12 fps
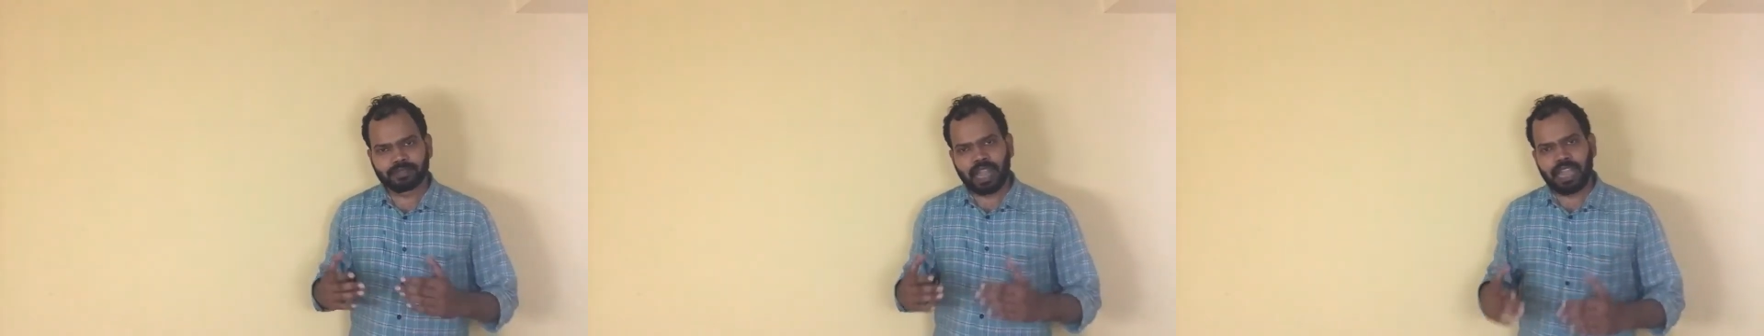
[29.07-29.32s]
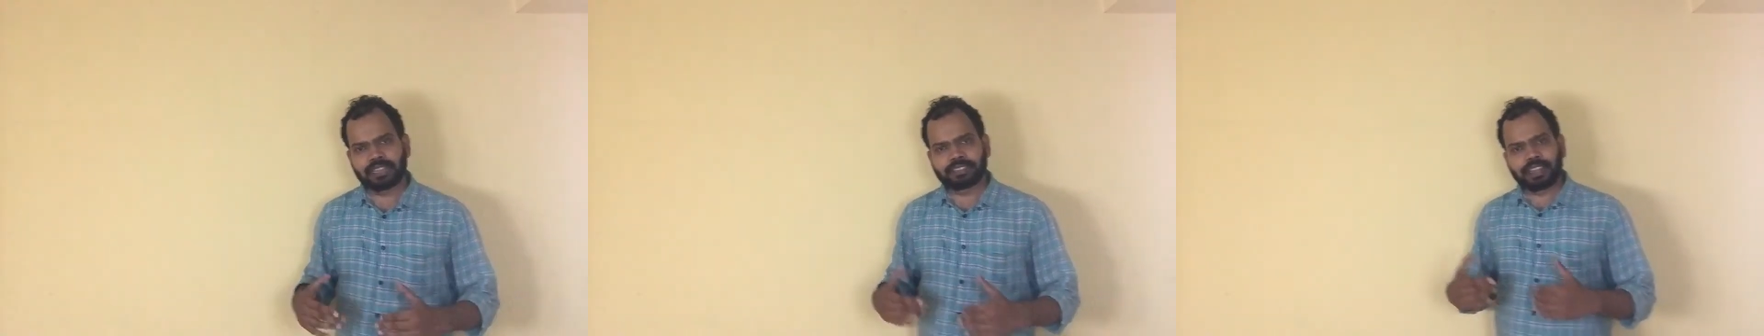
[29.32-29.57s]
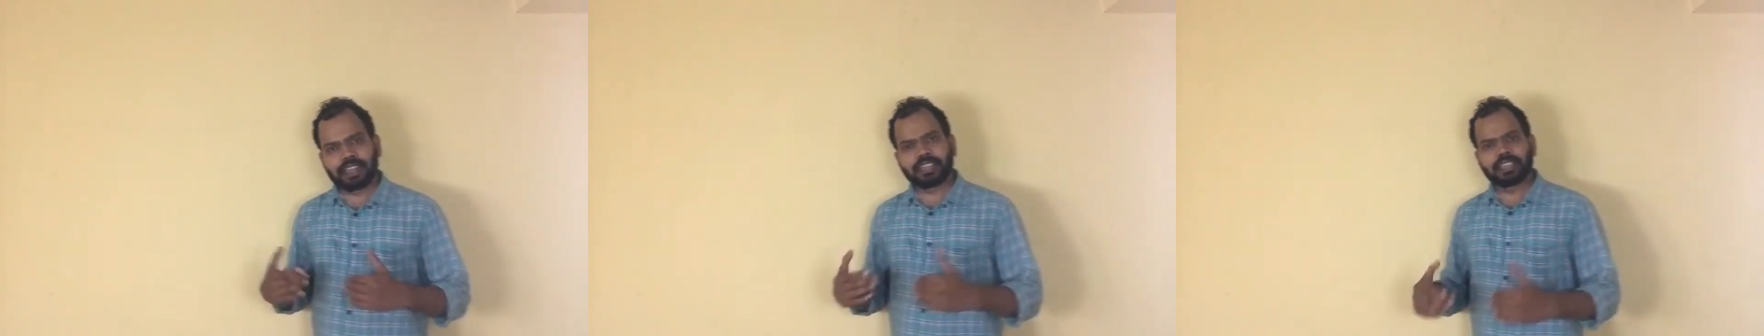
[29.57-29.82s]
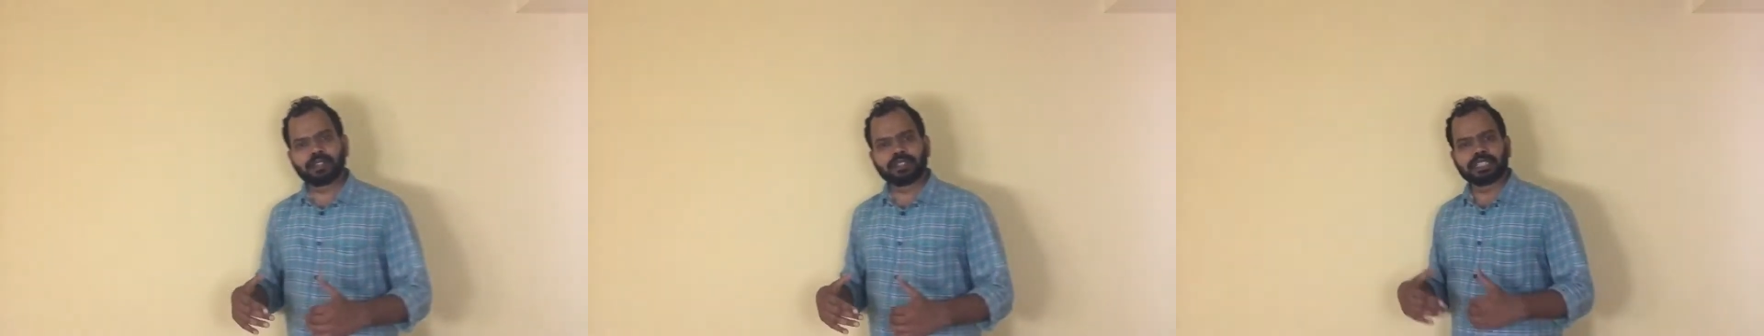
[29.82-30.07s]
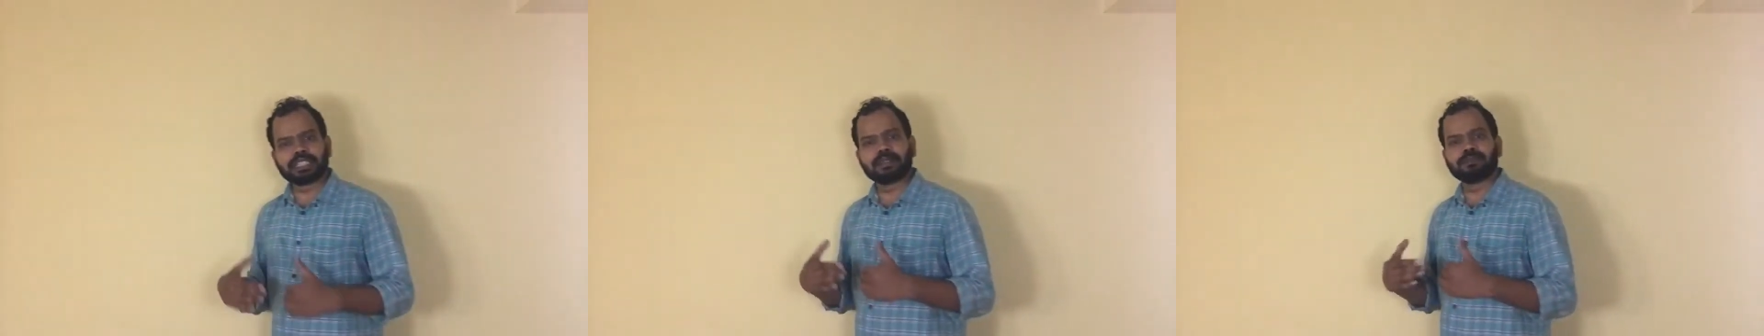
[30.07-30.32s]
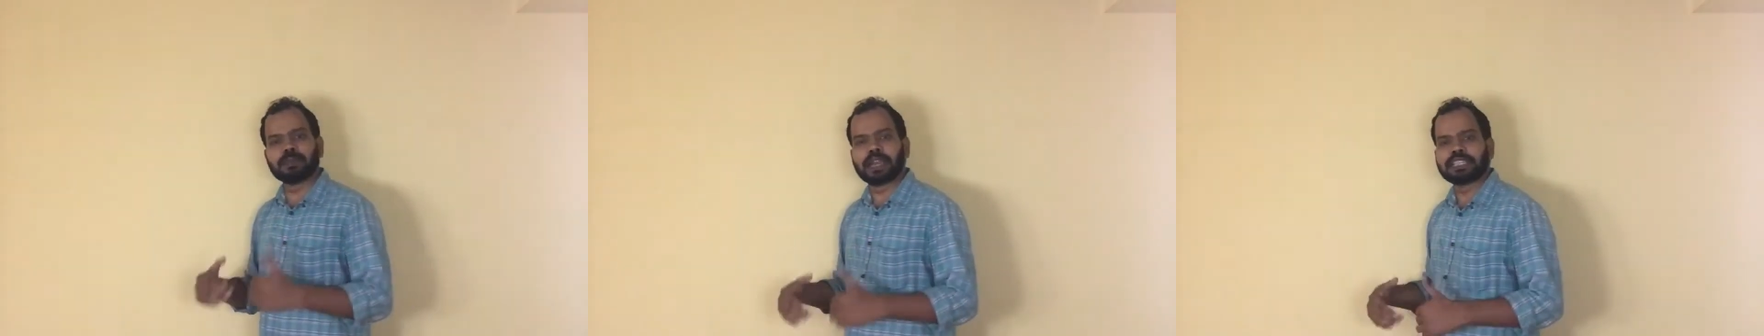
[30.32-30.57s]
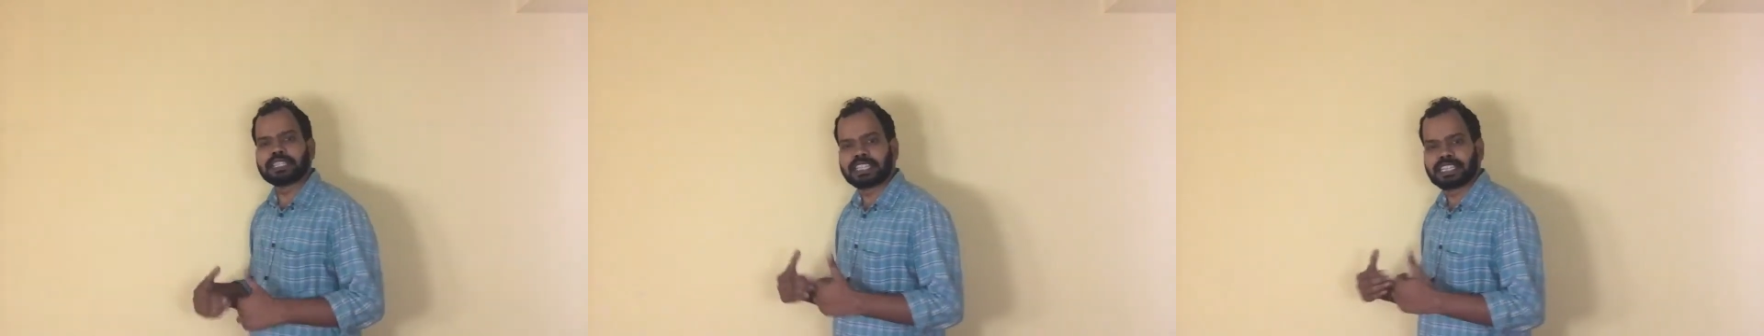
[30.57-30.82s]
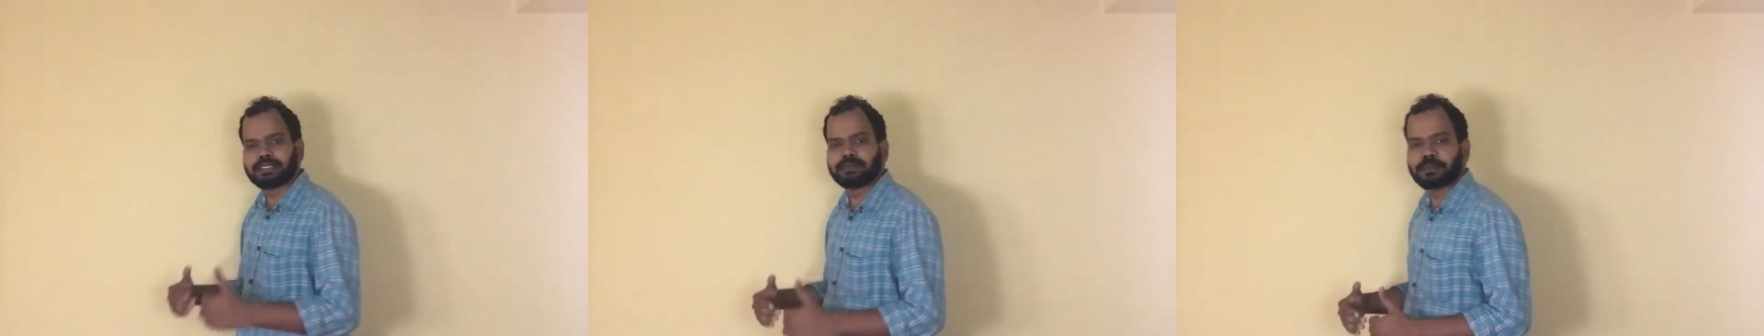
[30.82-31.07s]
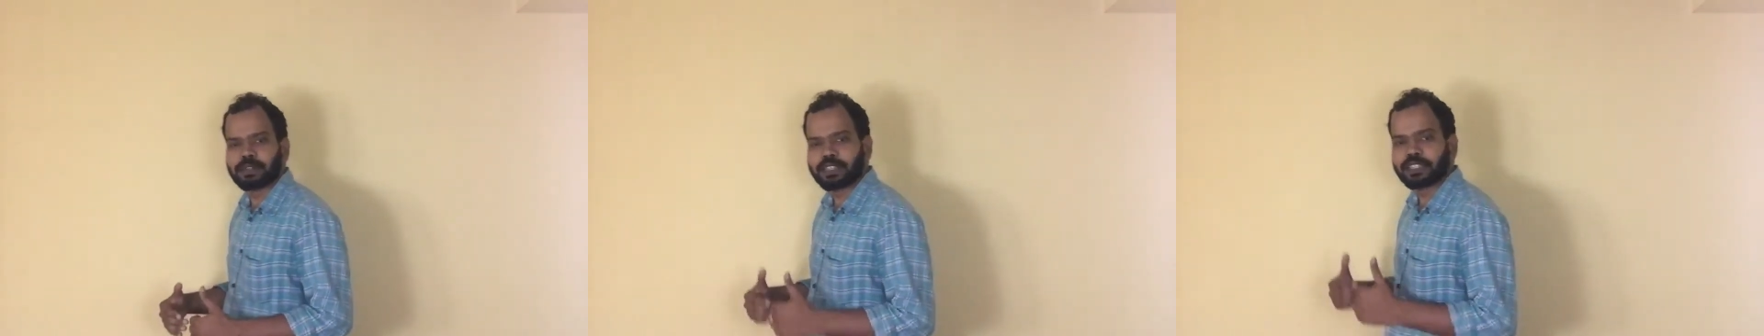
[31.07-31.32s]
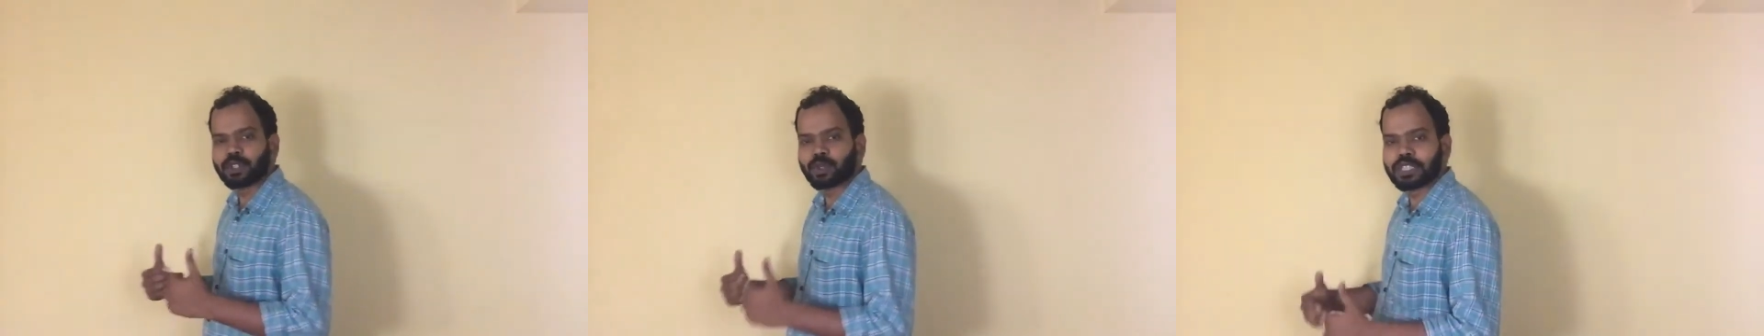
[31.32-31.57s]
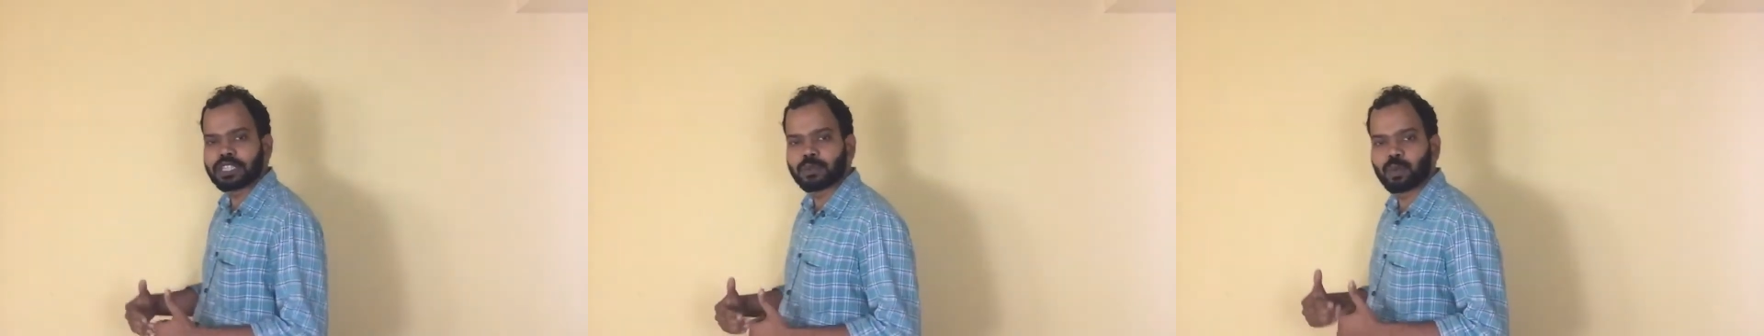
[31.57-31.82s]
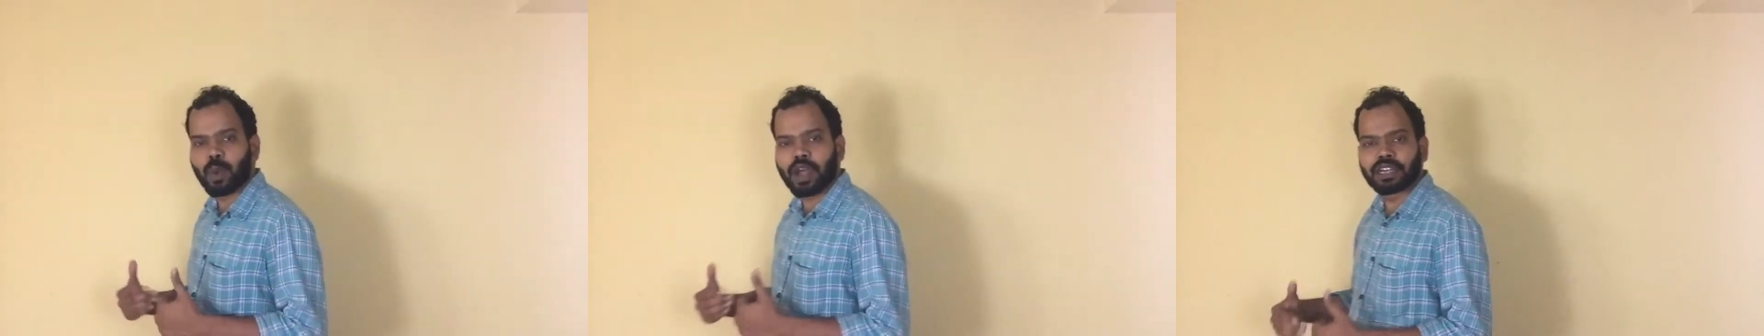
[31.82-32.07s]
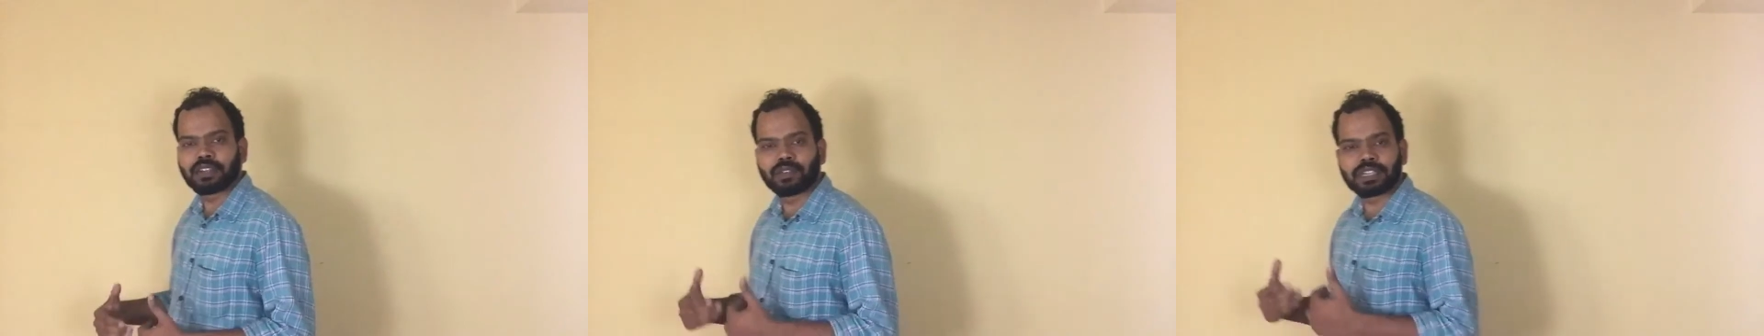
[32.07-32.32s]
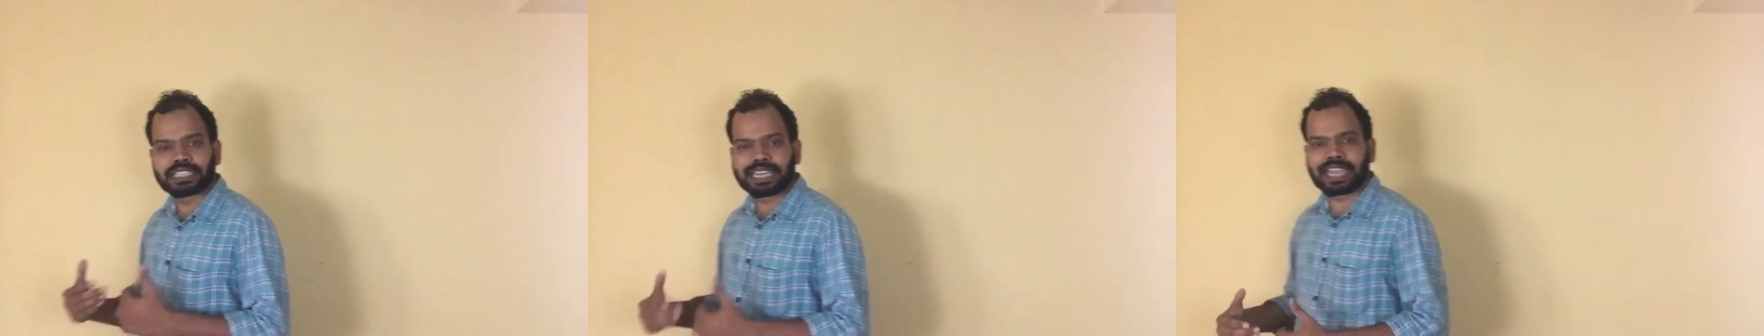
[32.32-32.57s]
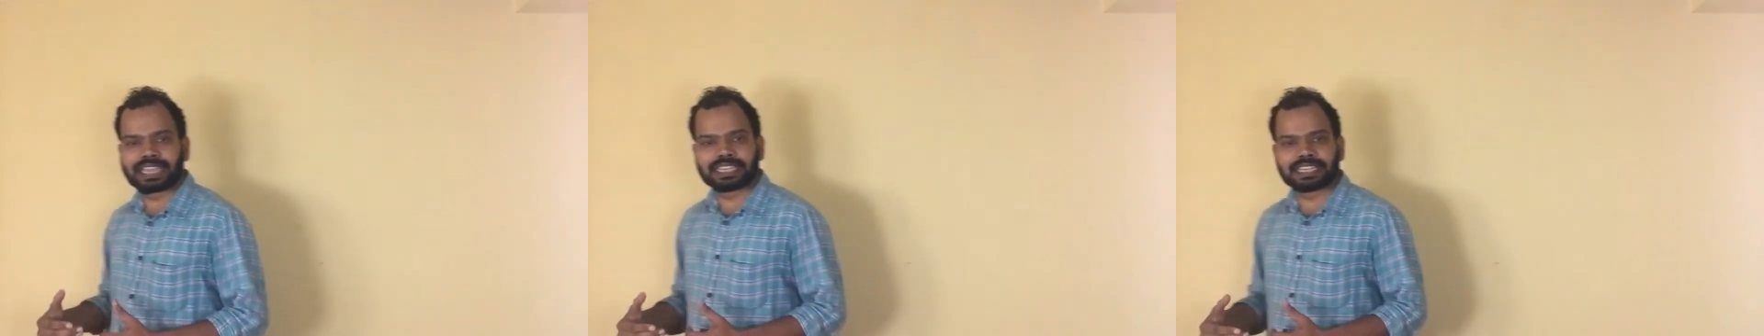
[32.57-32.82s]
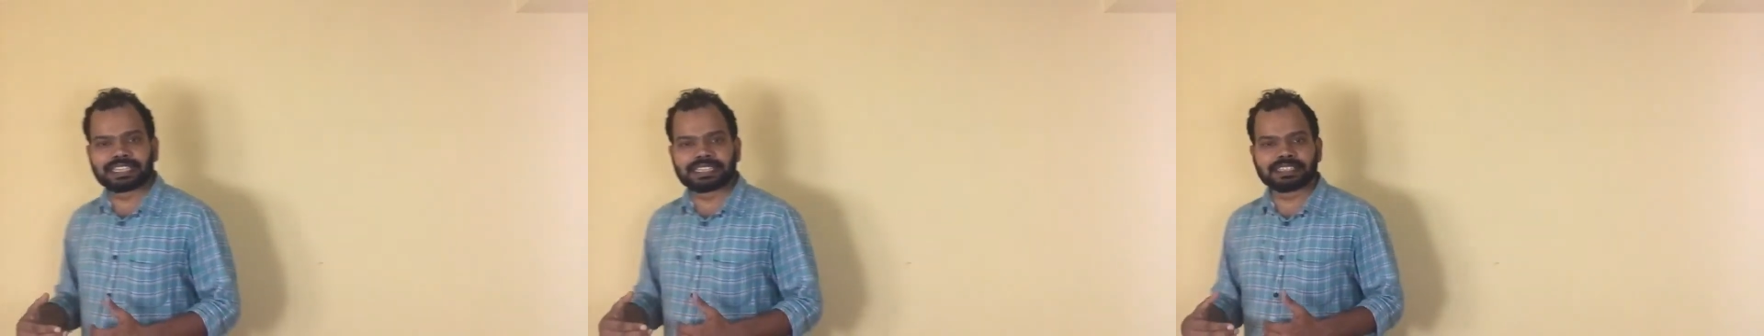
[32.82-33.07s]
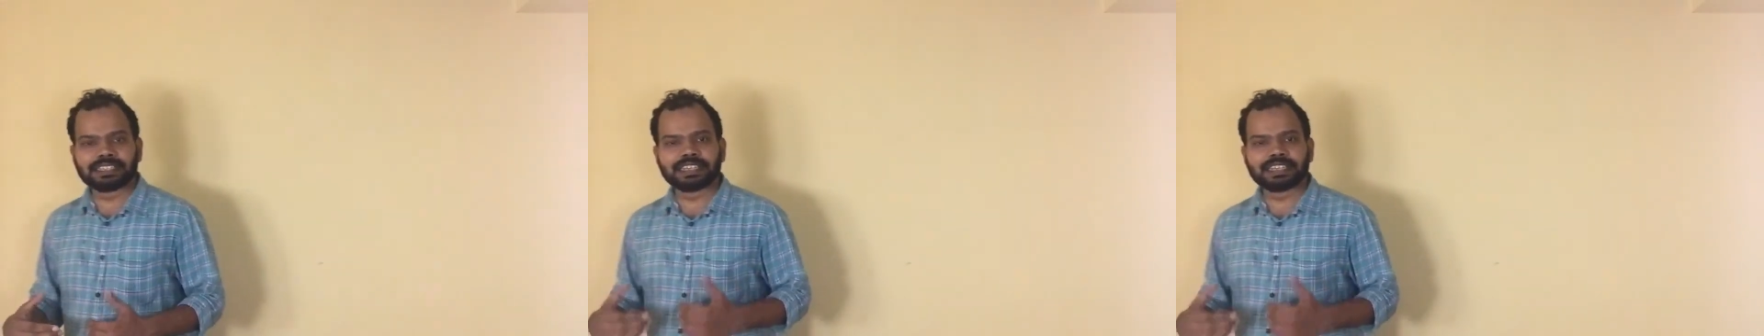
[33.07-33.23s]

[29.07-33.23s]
I'll take you step by step through this wonderful technique